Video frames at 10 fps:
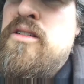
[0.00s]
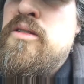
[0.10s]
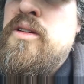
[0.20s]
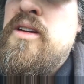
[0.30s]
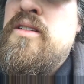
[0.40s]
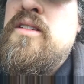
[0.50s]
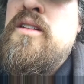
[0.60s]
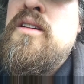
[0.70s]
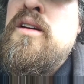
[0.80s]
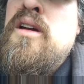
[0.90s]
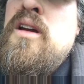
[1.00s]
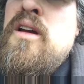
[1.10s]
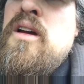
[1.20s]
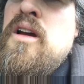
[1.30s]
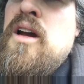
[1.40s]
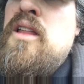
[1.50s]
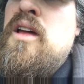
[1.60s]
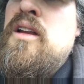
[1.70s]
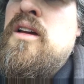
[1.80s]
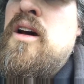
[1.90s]
too easy, and
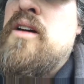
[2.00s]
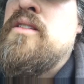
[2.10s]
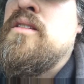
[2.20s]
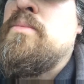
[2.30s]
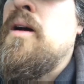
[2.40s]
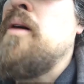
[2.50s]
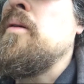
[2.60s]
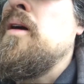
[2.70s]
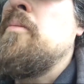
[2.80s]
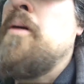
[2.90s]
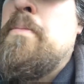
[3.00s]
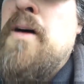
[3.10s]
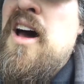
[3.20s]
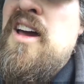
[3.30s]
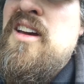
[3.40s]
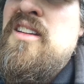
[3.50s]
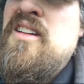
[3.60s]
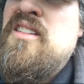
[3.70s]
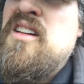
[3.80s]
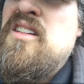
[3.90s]
then causes problem. Papaya
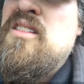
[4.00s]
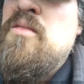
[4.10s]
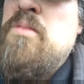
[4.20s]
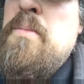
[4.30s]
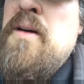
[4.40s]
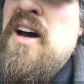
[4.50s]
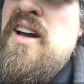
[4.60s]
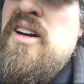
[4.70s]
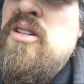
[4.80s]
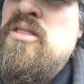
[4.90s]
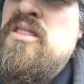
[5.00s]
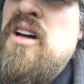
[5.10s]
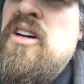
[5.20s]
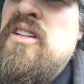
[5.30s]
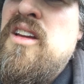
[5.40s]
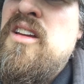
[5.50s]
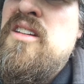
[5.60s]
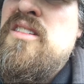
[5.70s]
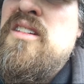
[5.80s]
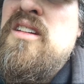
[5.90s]
does that too. Papaya goes down
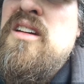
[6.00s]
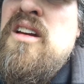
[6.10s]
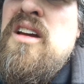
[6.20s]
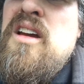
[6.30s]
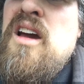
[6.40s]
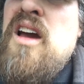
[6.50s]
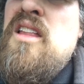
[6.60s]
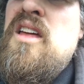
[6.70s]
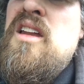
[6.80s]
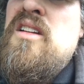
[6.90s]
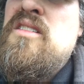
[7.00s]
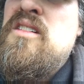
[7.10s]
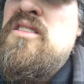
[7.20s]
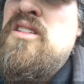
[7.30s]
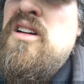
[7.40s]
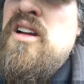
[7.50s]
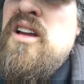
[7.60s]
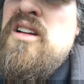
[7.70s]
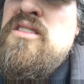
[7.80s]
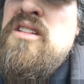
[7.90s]
easy, and then it starts hurting
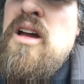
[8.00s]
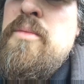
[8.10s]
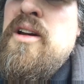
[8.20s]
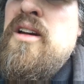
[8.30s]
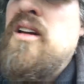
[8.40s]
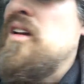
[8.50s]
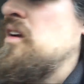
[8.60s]
your stomach.